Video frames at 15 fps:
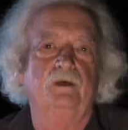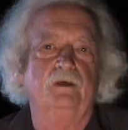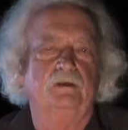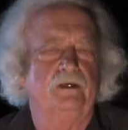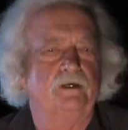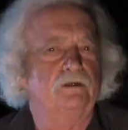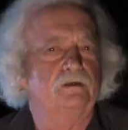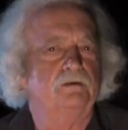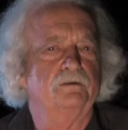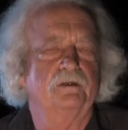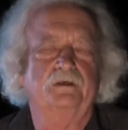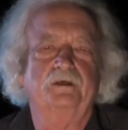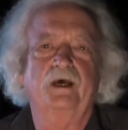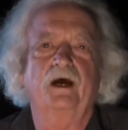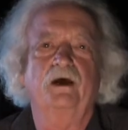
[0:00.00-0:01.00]
near the
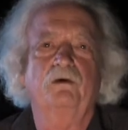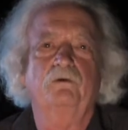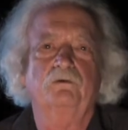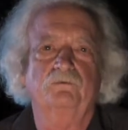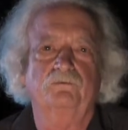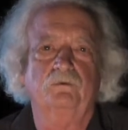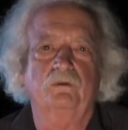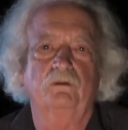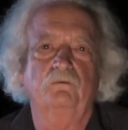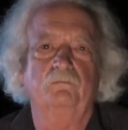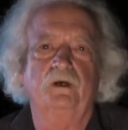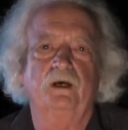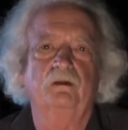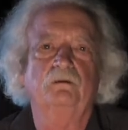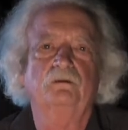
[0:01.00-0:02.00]
town of
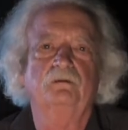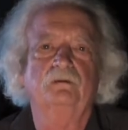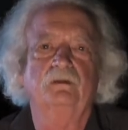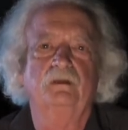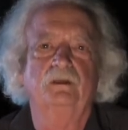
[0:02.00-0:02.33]
Clonmel